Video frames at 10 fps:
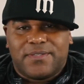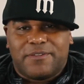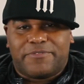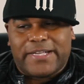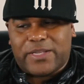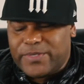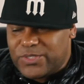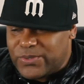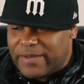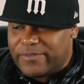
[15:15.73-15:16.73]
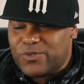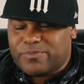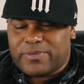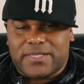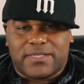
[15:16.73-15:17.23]
the fact that we do have a new
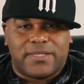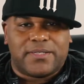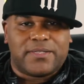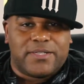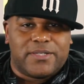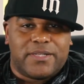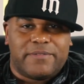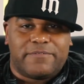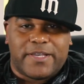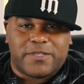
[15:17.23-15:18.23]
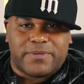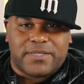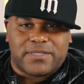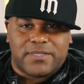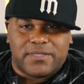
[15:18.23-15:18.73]
president and vice
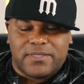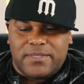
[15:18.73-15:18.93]
president